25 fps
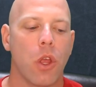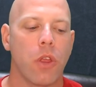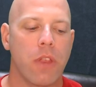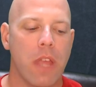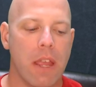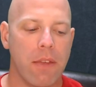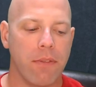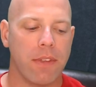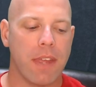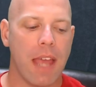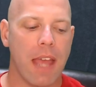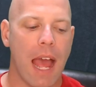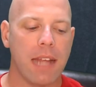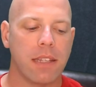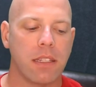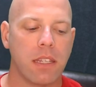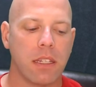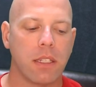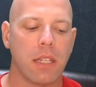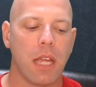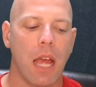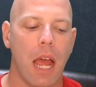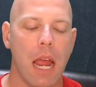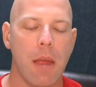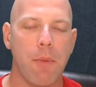They've got to
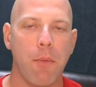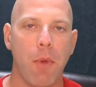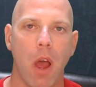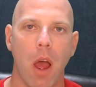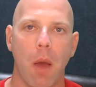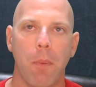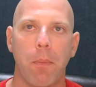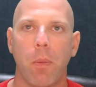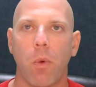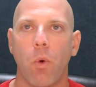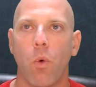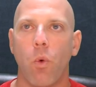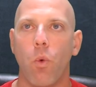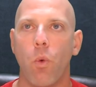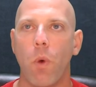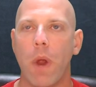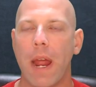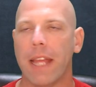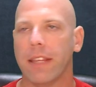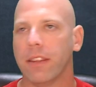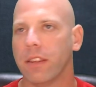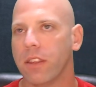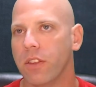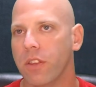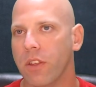time up
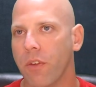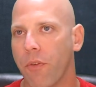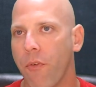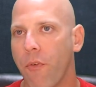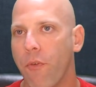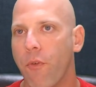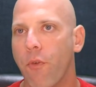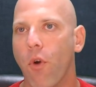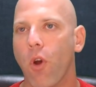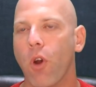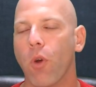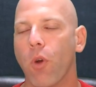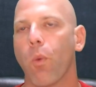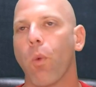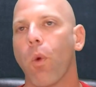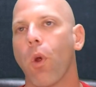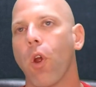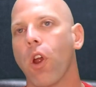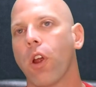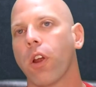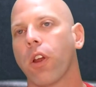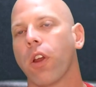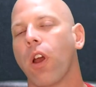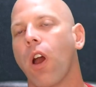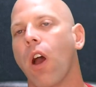with the
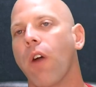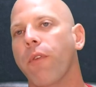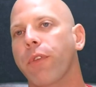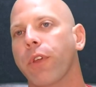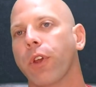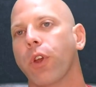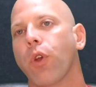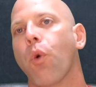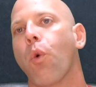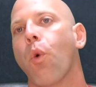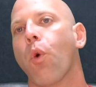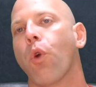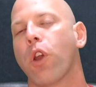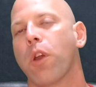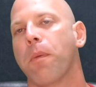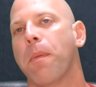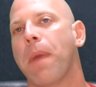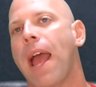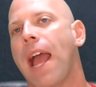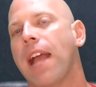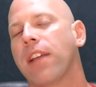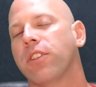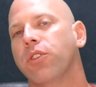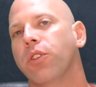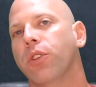footwork of the
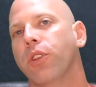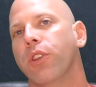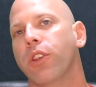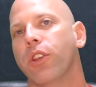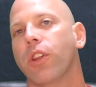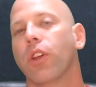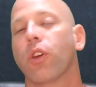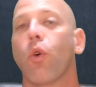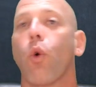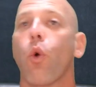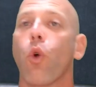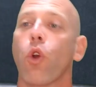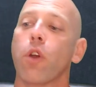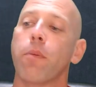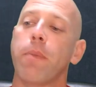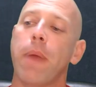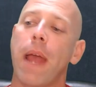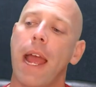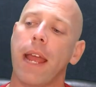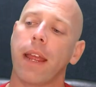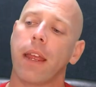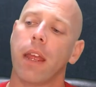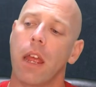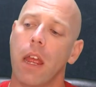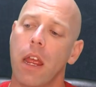quarterback so that the
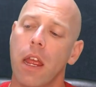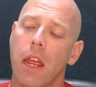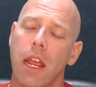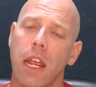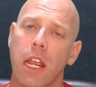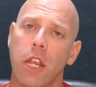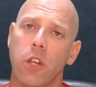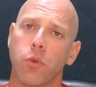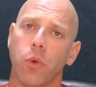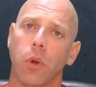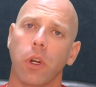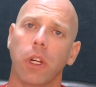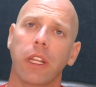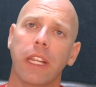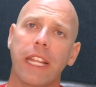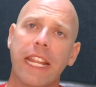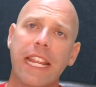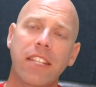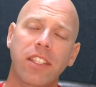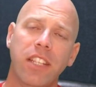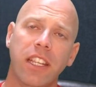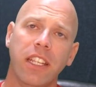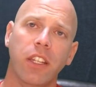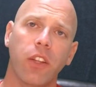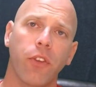quarterback is
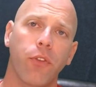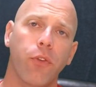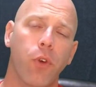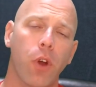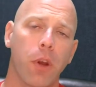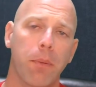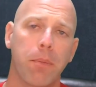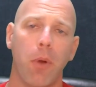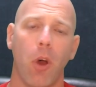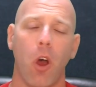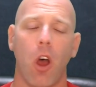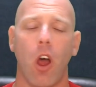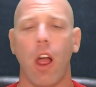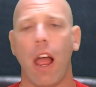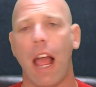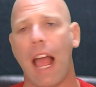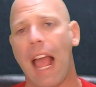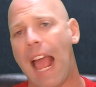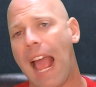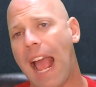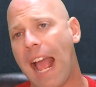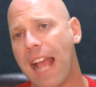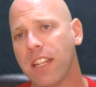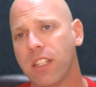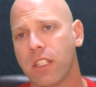releasing the football
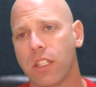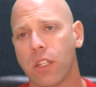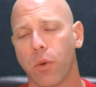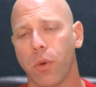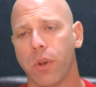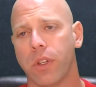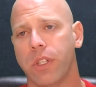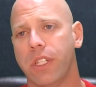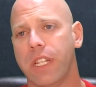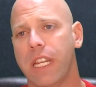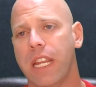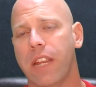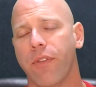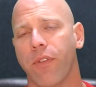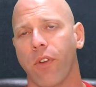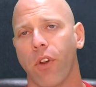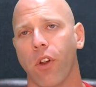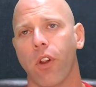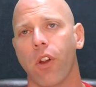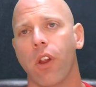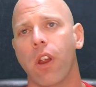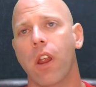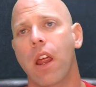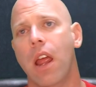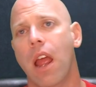as the
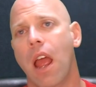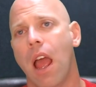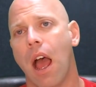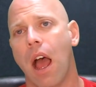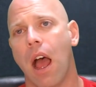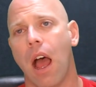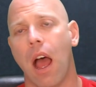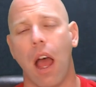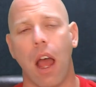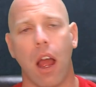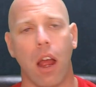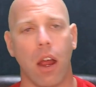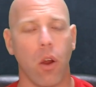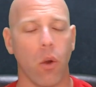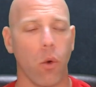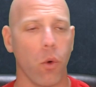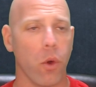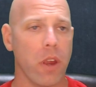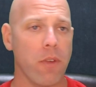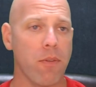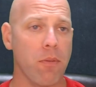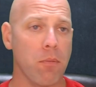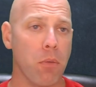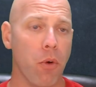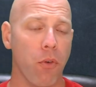receiver uh, or
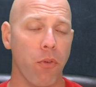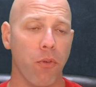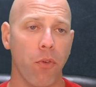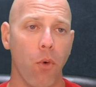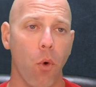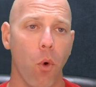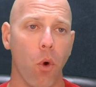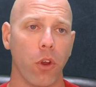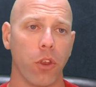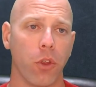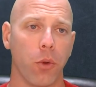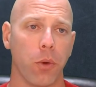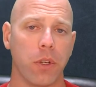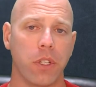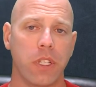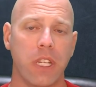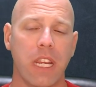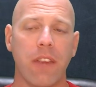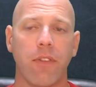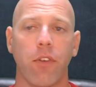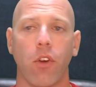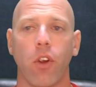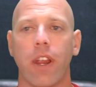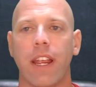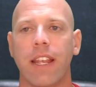even before the
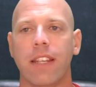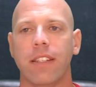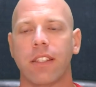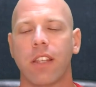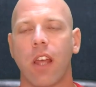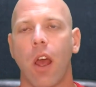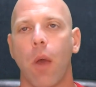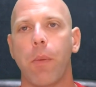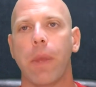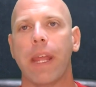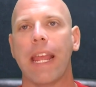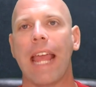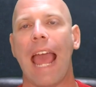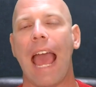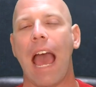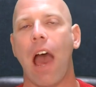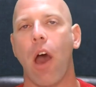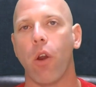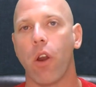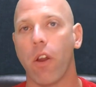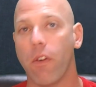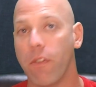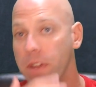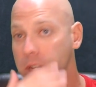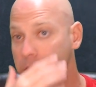receiver is coming
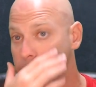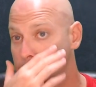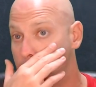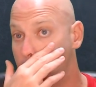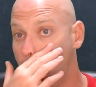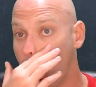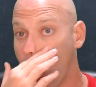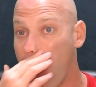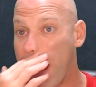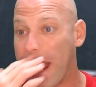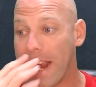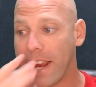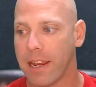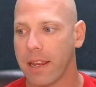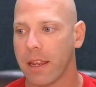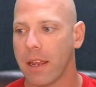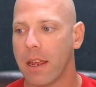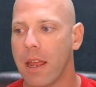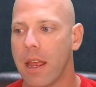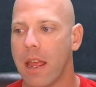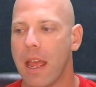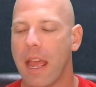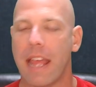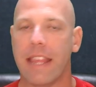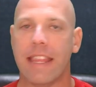out of his break.
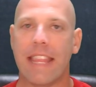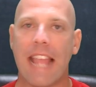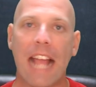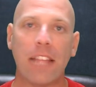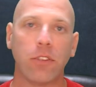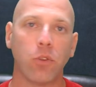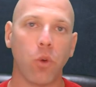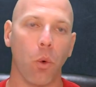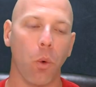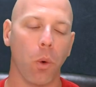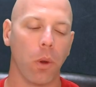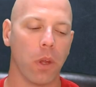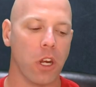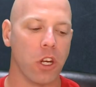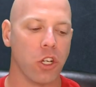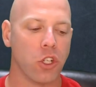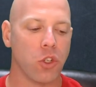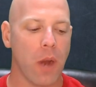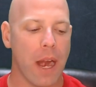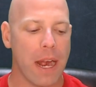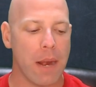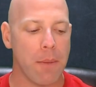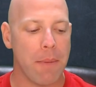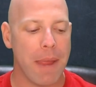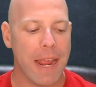And that's what we're going to
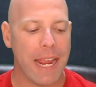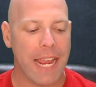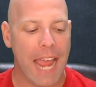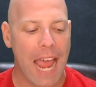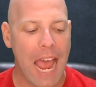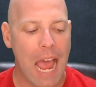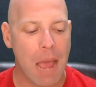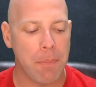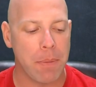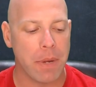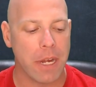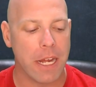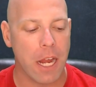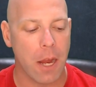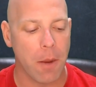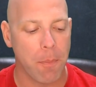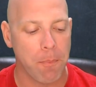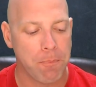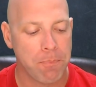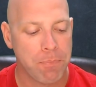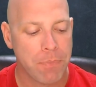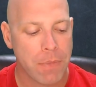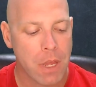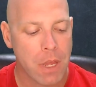try to make happen here.